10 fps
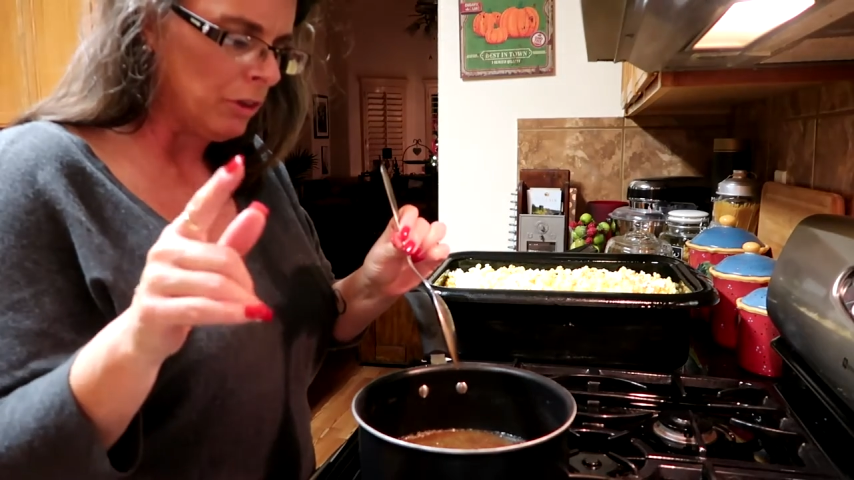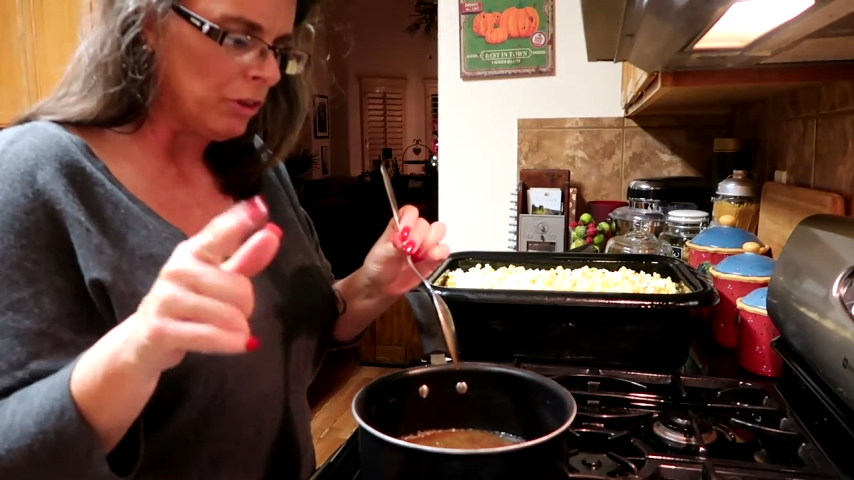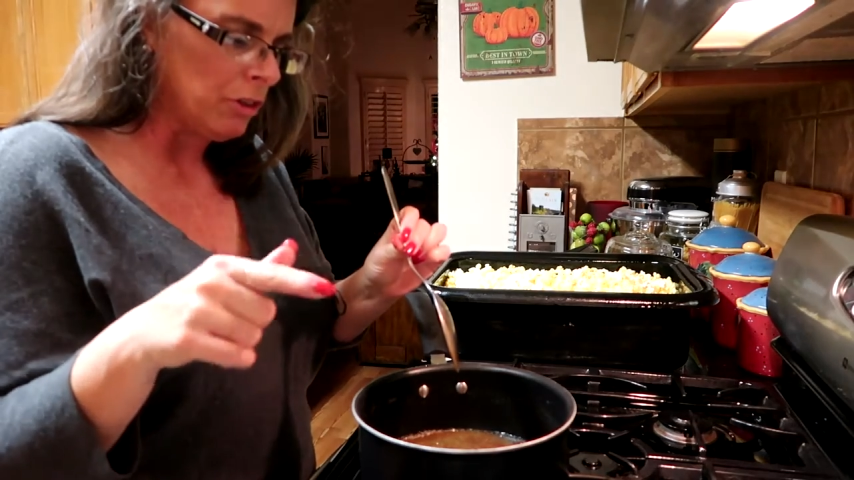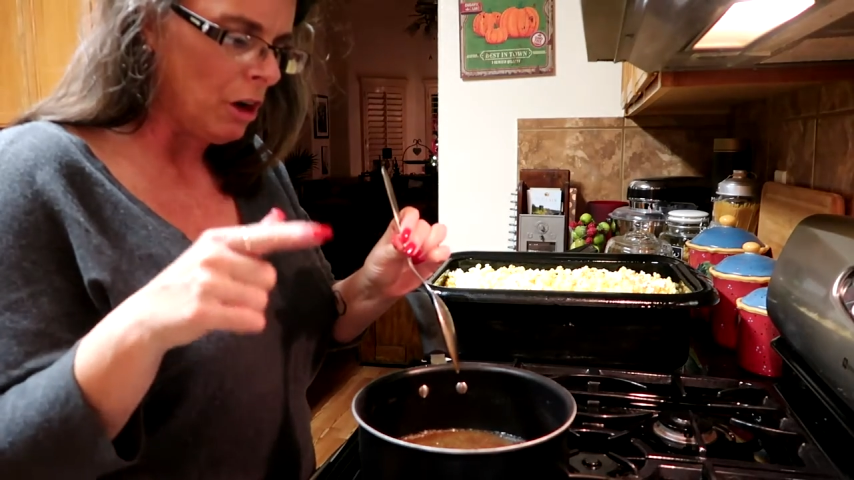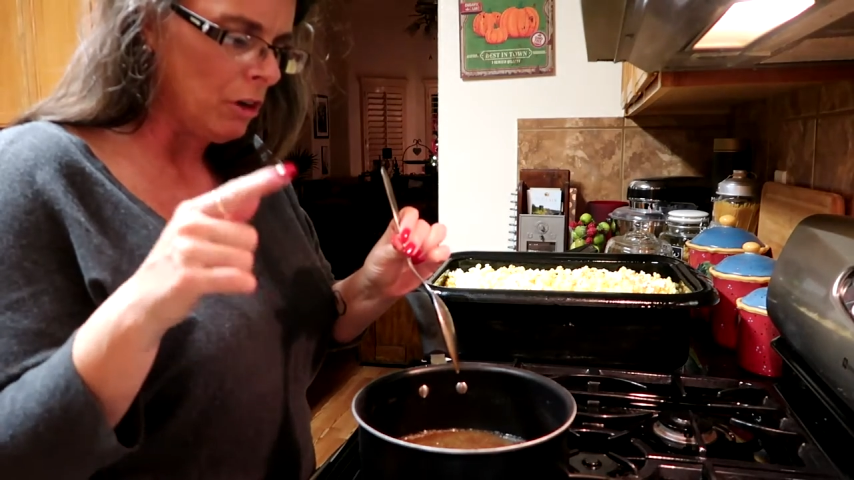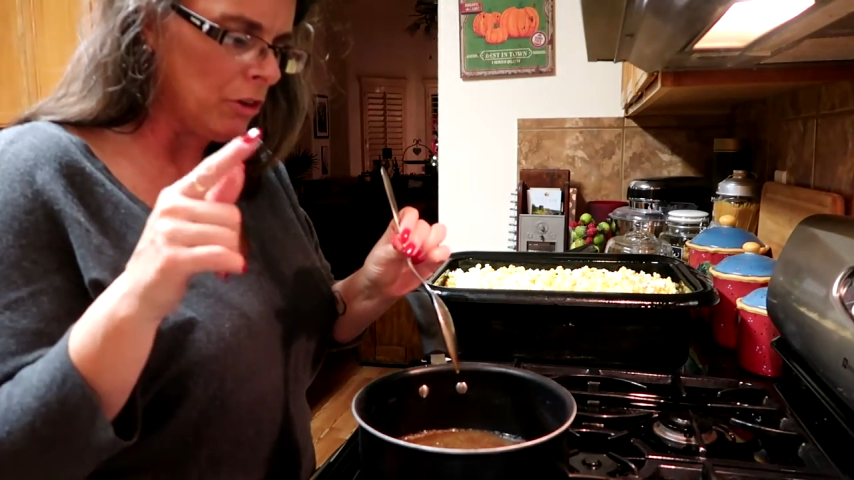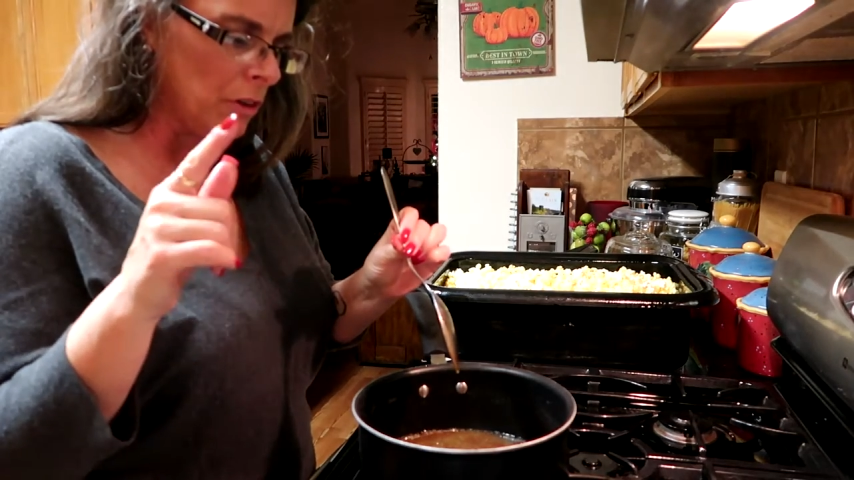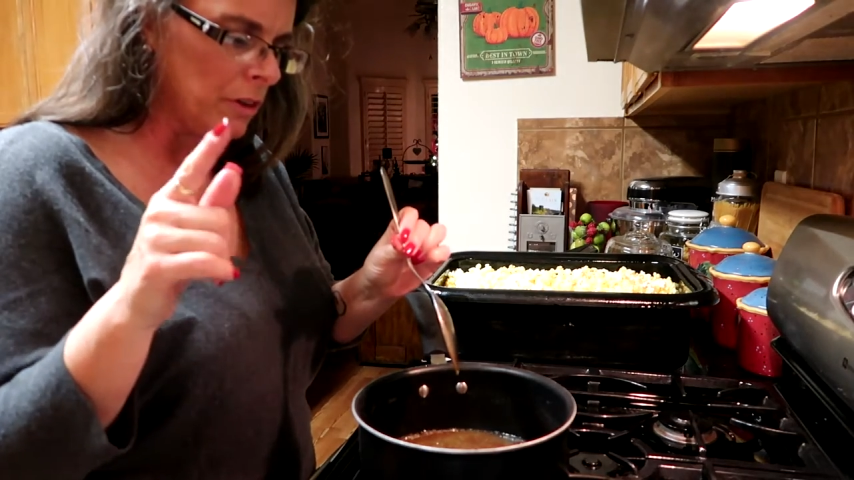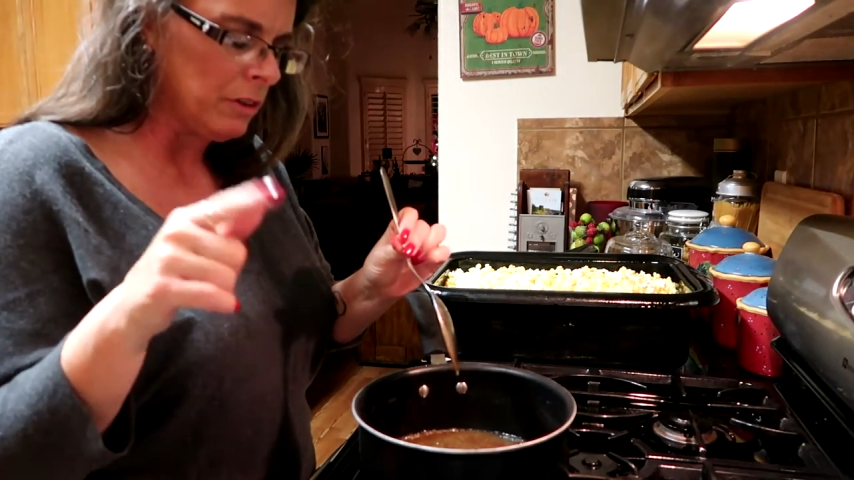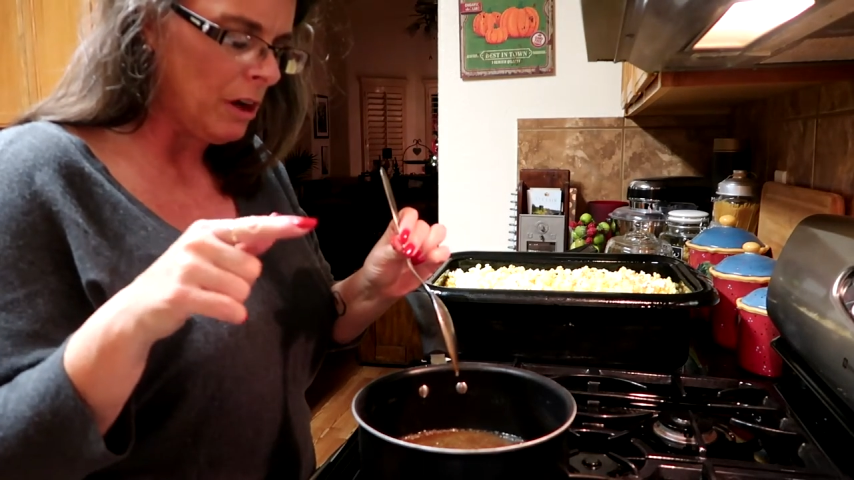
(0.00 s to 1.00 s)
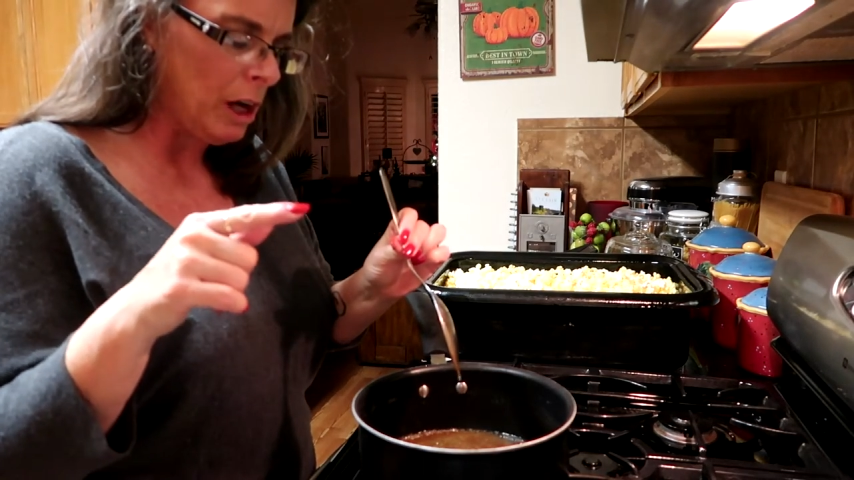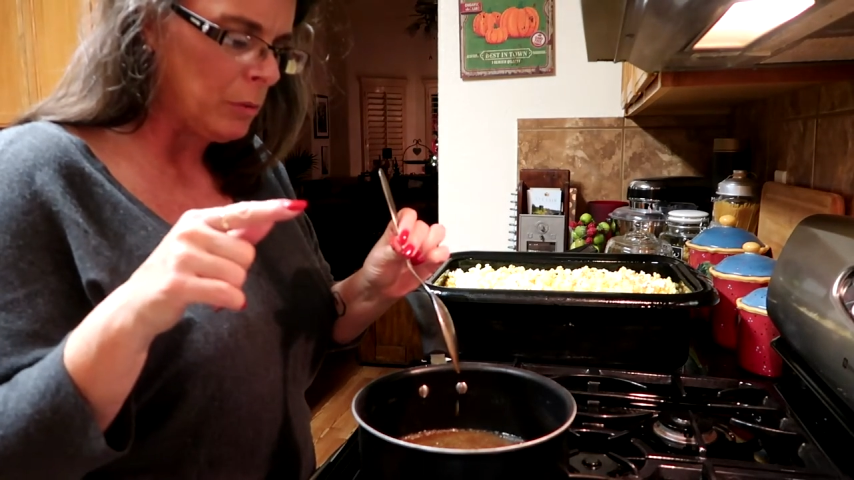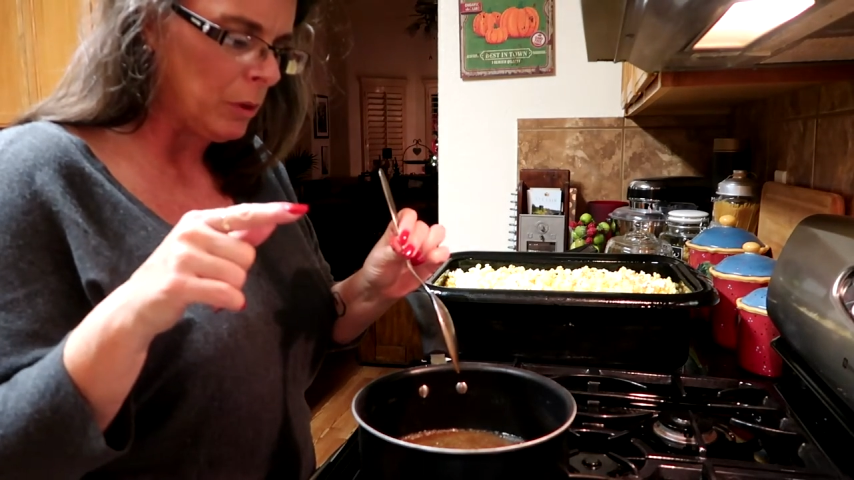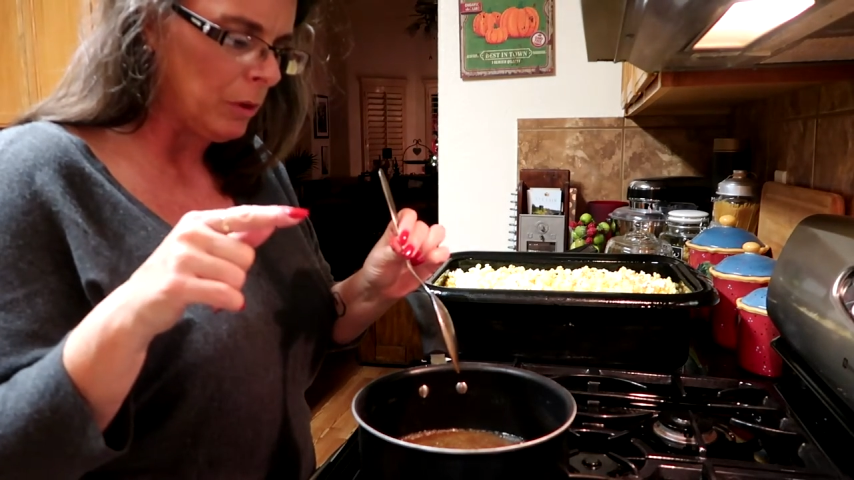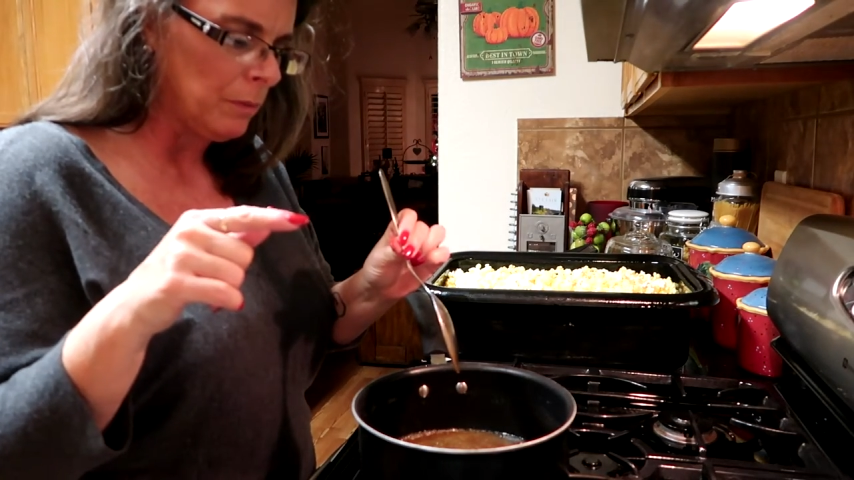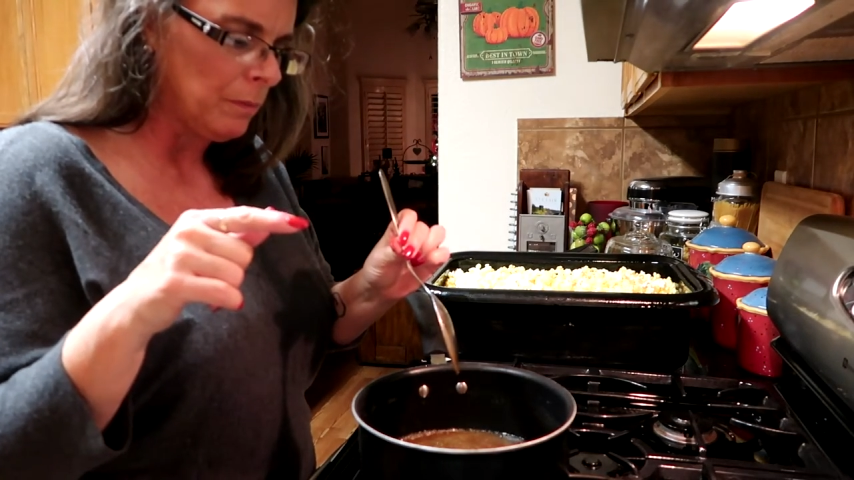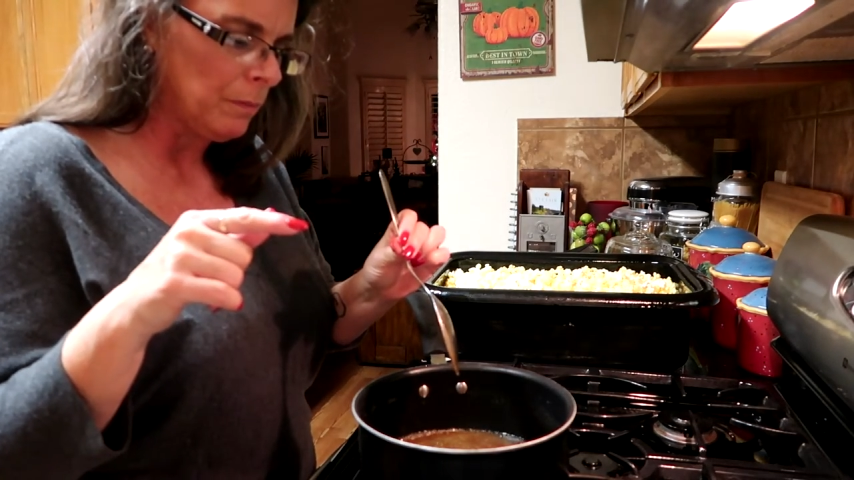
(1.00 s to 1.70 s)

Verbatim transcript: start the timer.